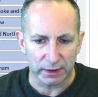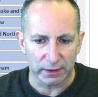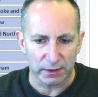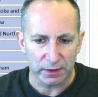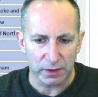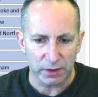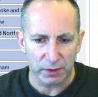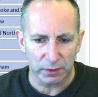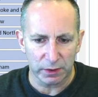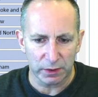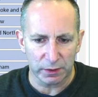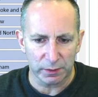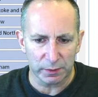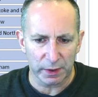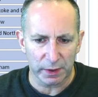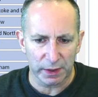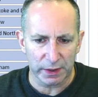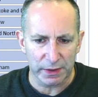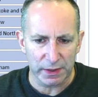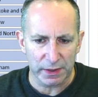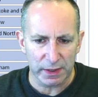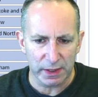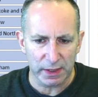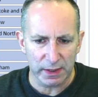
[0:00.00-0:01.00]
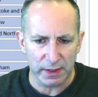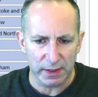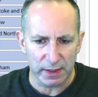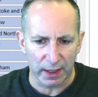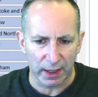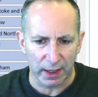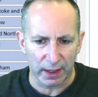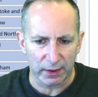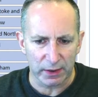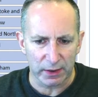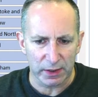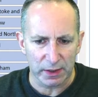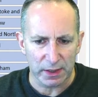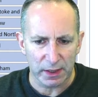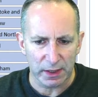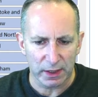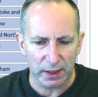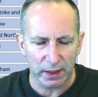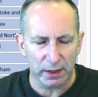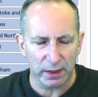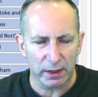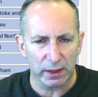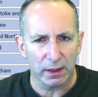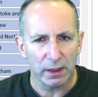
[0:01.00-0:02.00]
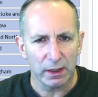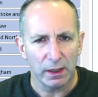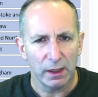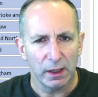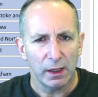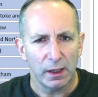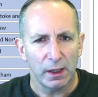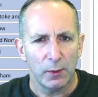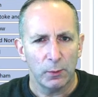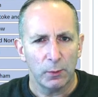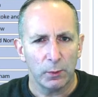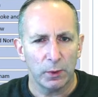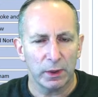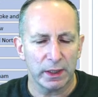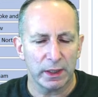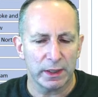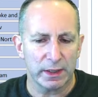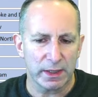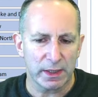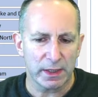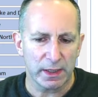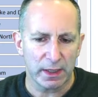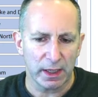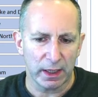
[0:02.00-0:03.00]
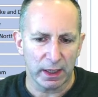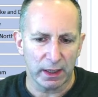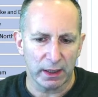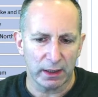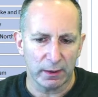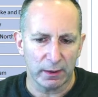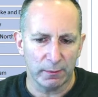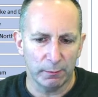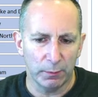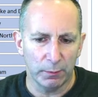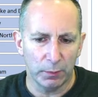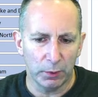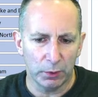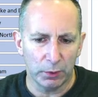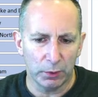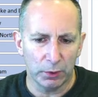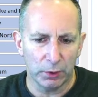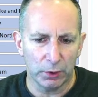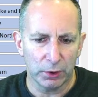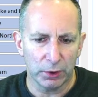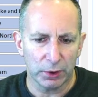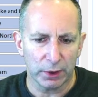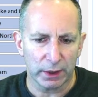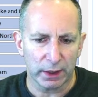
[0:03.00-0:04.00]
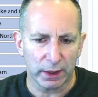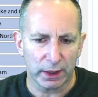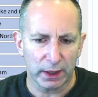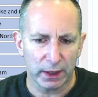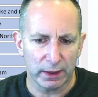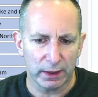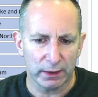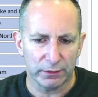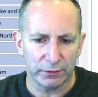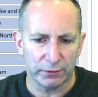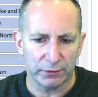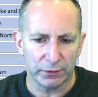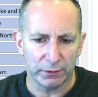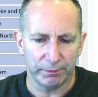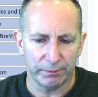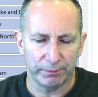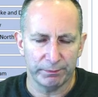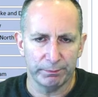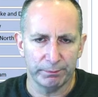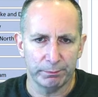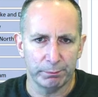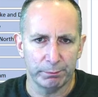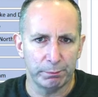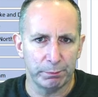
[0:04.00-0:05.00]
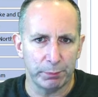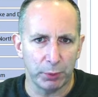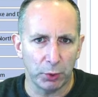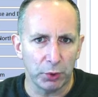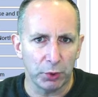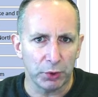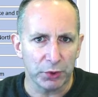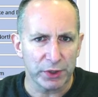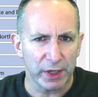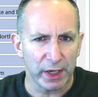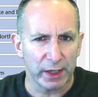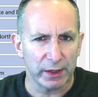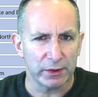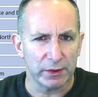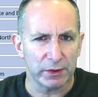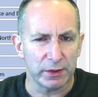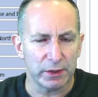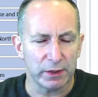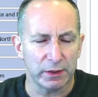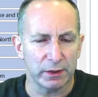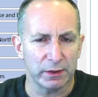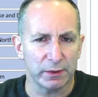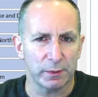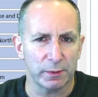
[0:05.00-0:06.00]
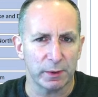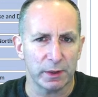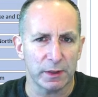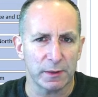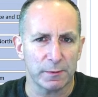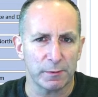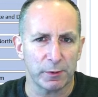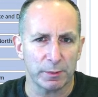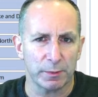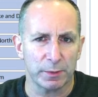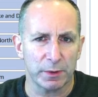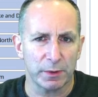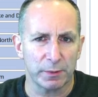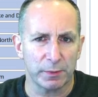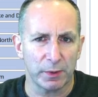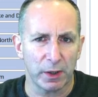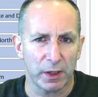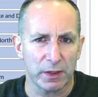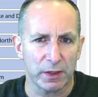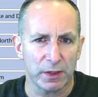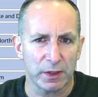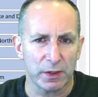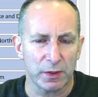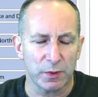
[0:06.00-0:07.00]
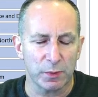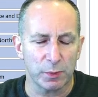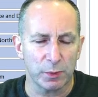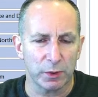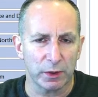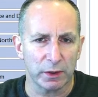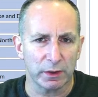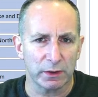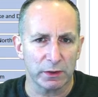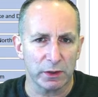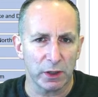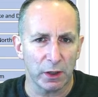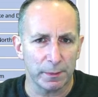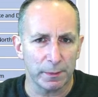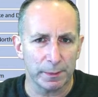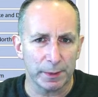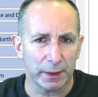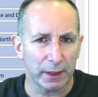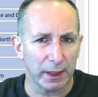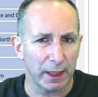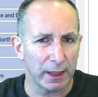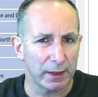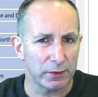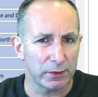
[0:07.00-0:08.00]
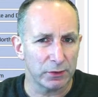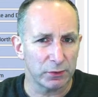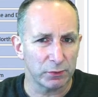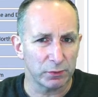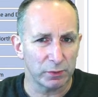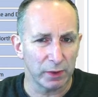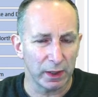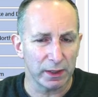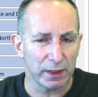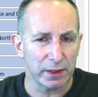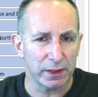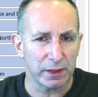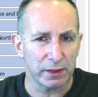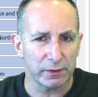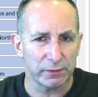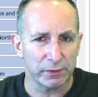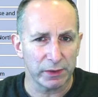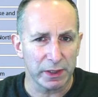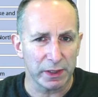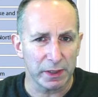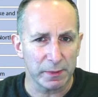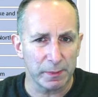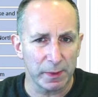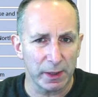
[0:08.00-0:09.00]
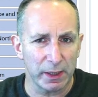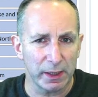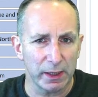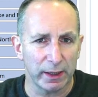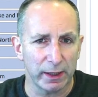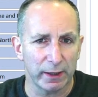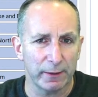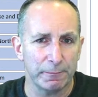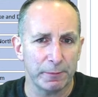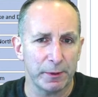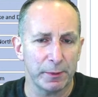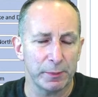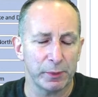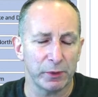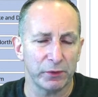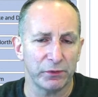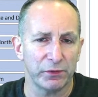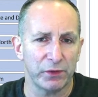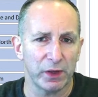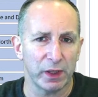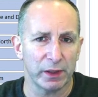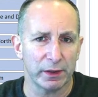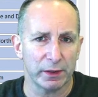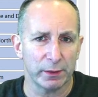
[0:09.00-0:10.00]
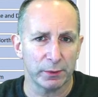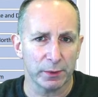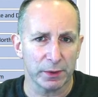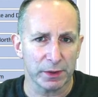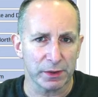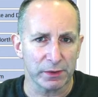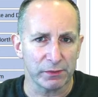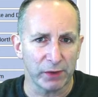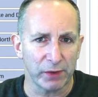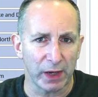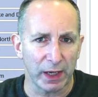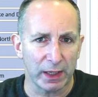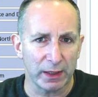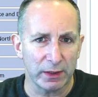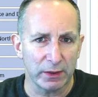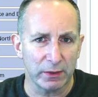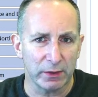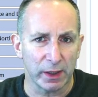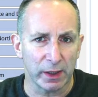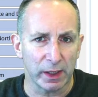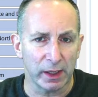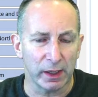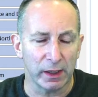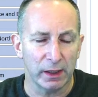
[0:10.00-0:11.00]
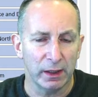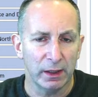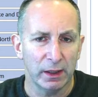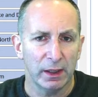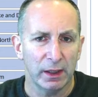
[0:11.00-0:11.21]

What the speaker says: So in other words, these areas here were, let's say, more kind of bought out. In other words, property prices were topping out, relatively speaking, and people felt there wasn't value there.